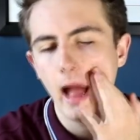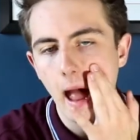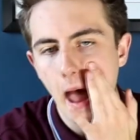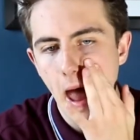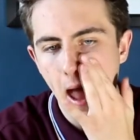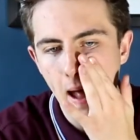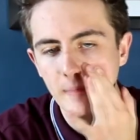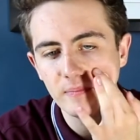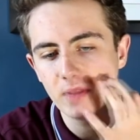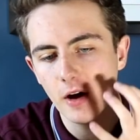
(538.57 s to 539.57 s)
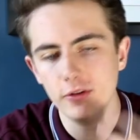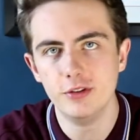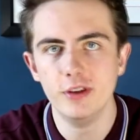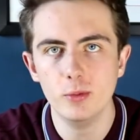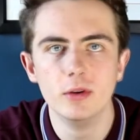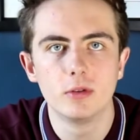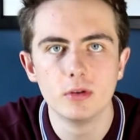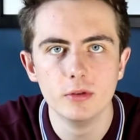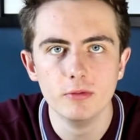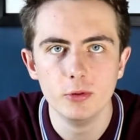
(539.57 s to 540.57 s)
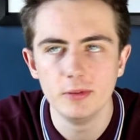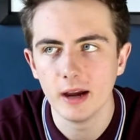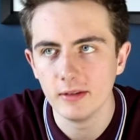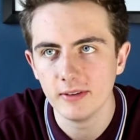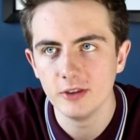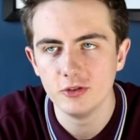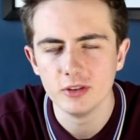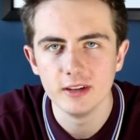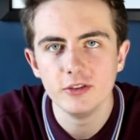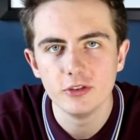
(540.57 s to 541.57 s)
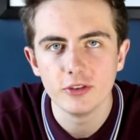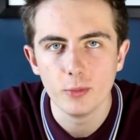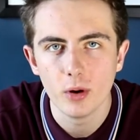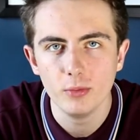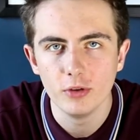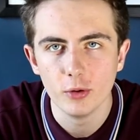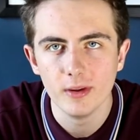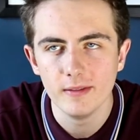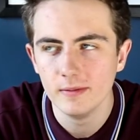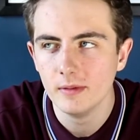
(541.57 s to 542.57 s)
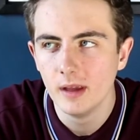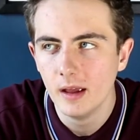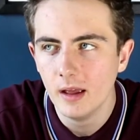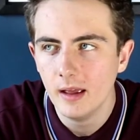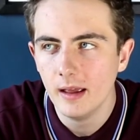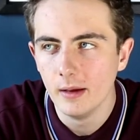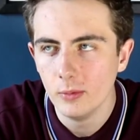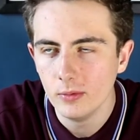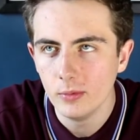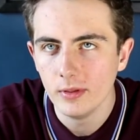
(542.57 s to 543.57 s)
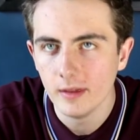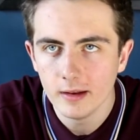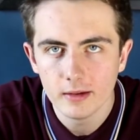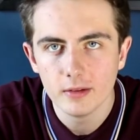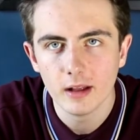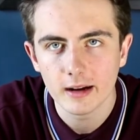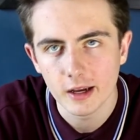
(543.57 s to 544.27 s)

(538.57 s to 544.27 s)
Obviously it will cool the room down eventually. It's just it won't do it within like a